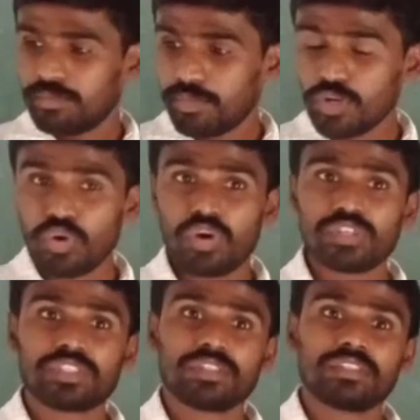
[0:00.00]

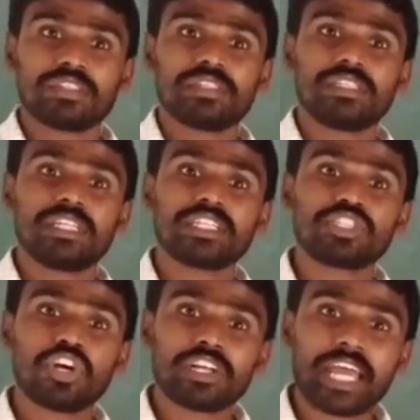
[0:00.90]
Manoj
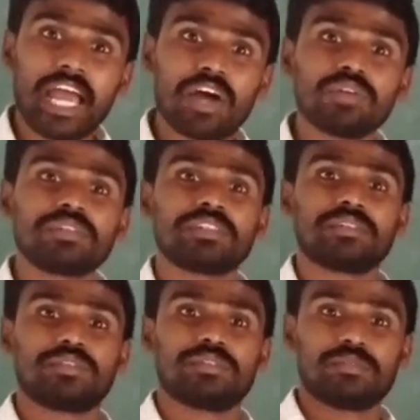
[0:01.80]
does not have
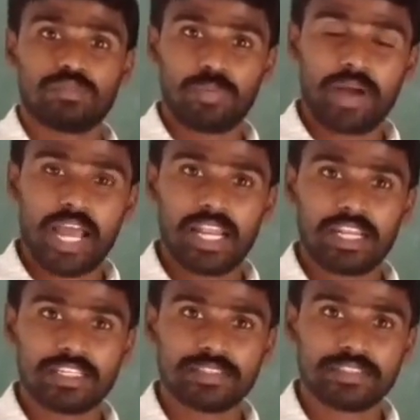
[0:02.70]

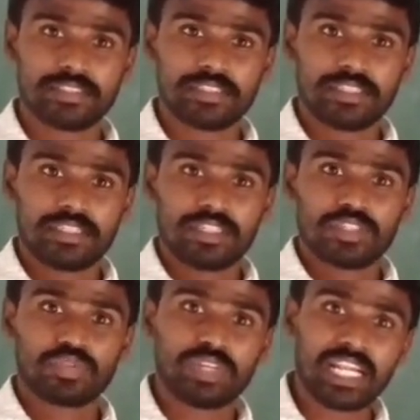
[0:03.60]
mobile.
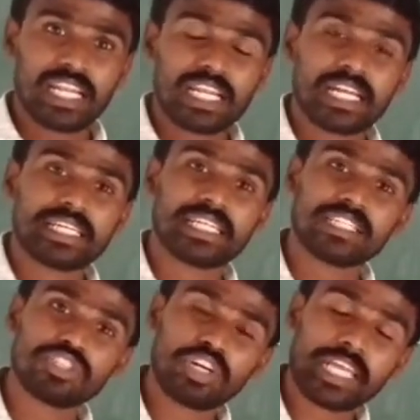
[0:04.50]
Sunil
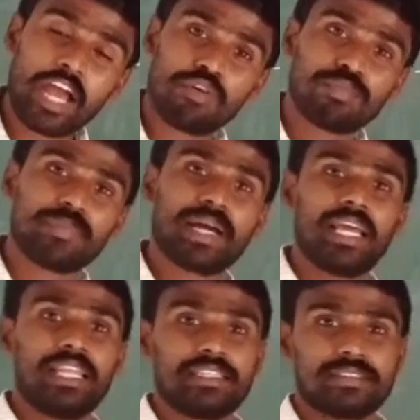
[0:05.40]
does not have
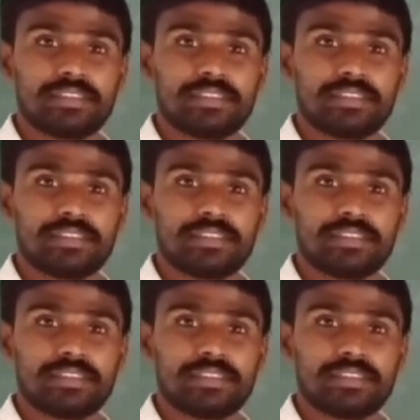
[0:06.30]
mobile.